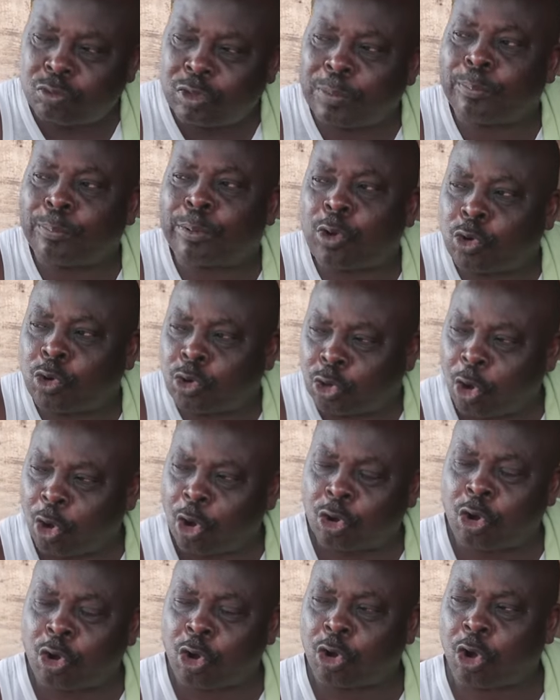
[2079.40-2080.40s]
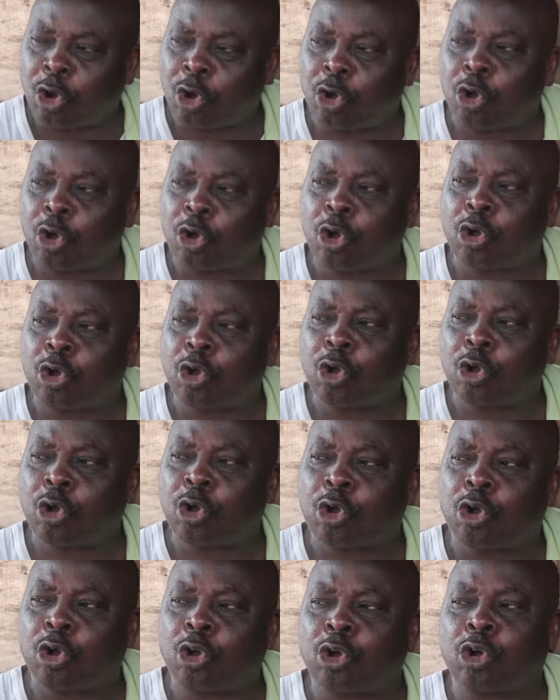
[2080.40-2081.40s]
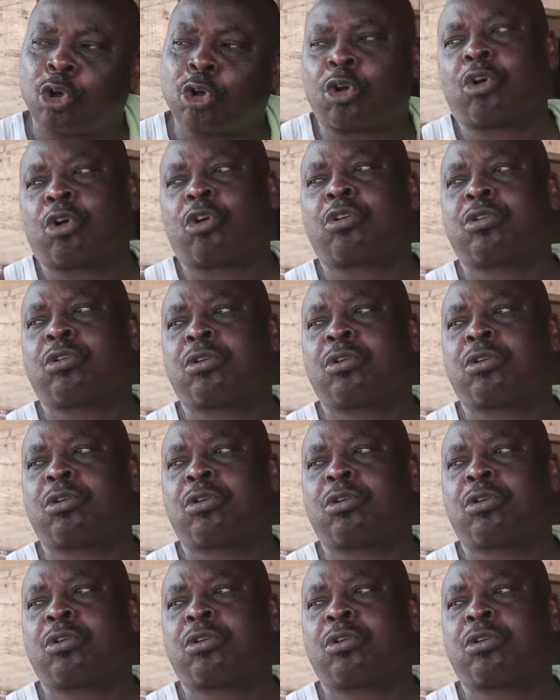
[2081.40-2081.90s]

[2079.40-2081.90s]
In blood, go, go, go, go, go, go, go, go, go, go.